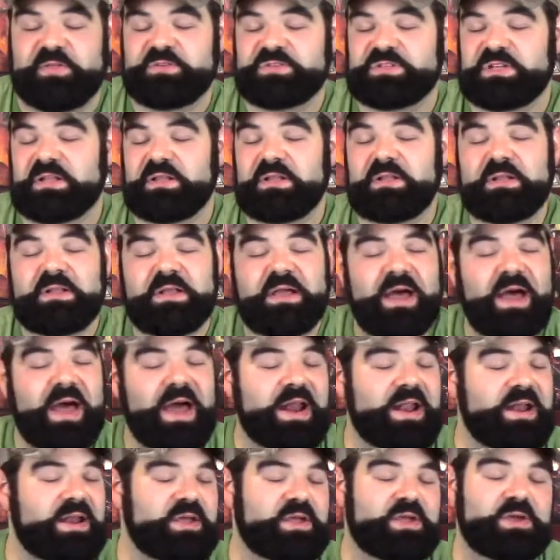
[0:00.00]
There's a
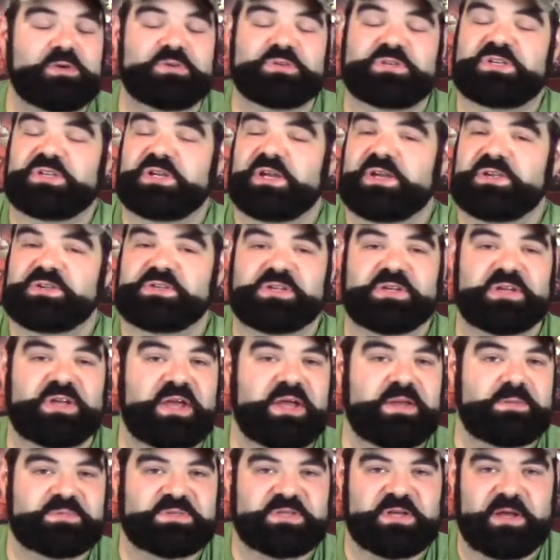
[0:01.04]
lot of negotiation
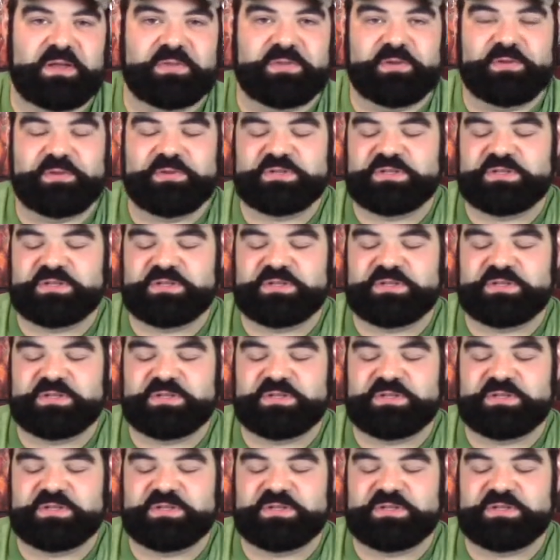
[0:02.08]
games out there.